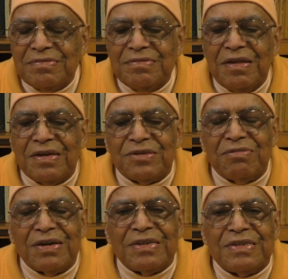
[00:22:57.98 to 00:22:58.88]
That's
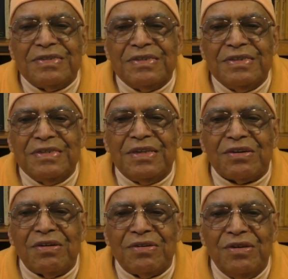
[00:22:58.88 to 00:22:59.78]
what is the
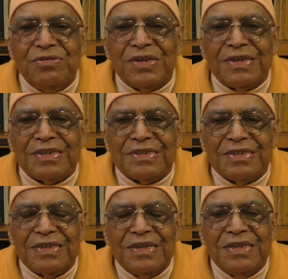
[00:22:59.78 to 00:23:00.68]
conclusion.
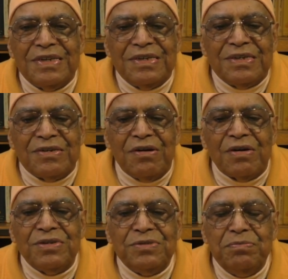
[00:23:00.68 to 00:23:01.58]

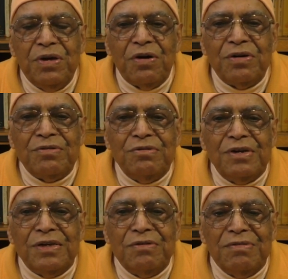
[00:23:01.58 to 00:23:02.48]
God is beyond good
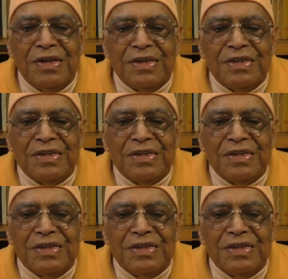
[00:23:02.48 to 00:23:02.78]
and evil.